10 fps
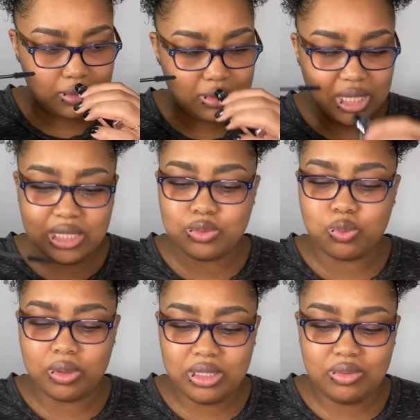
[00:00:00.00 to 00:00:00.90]
it's
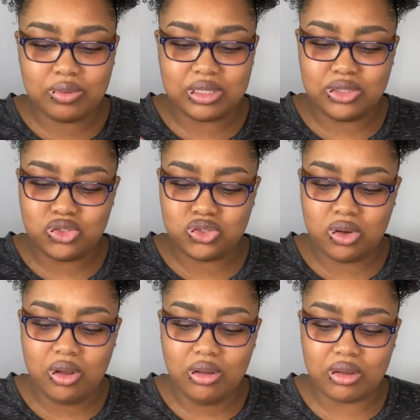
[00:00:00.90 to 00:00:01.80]
really, really
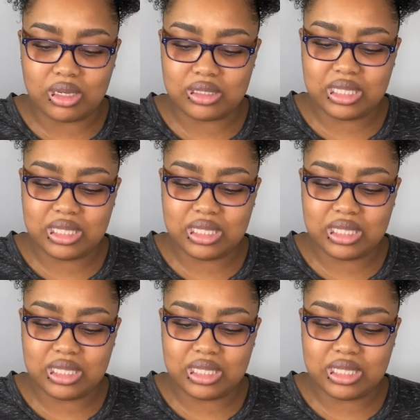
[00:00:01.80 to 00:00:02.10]
strong.